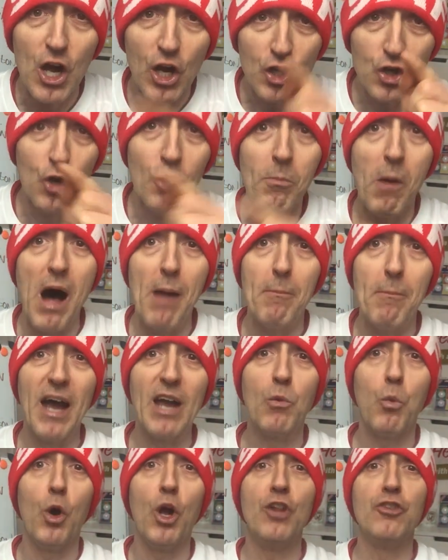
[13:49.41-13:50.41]
You mark
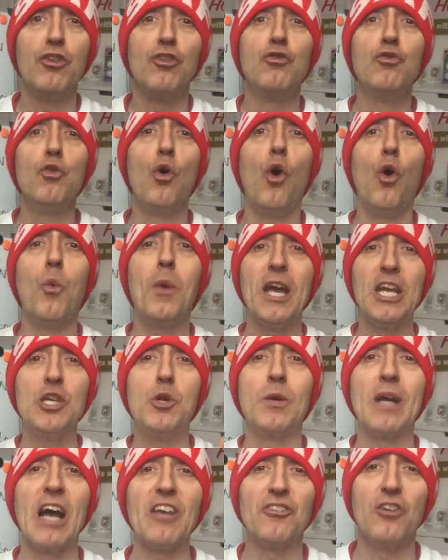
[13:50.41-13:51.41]
my words, there's no way
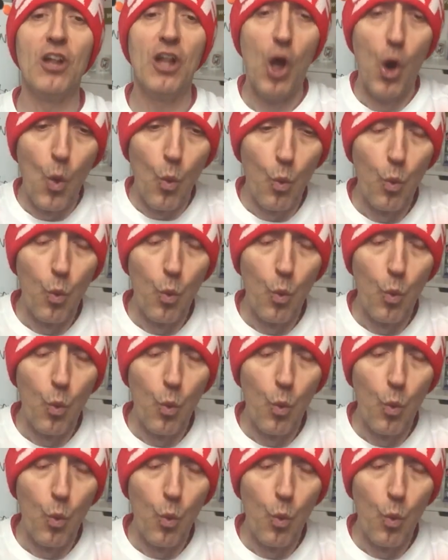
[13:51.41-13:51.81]
Newcastle